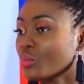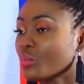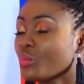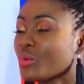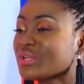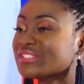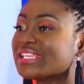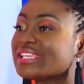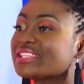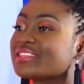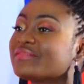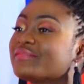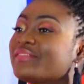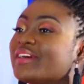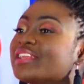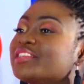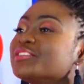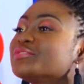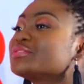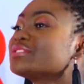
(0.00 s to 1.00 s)
What are the
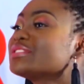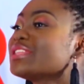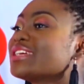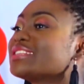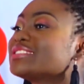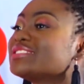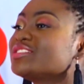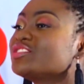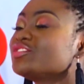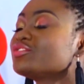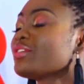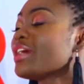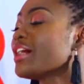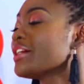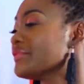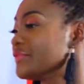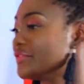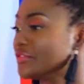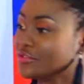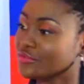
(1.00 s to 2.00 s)
values that
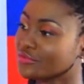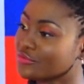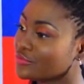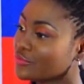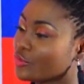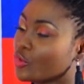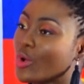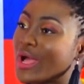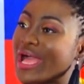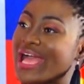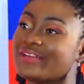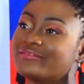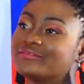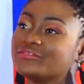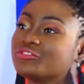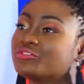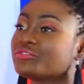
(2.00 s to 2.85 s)
drive you or have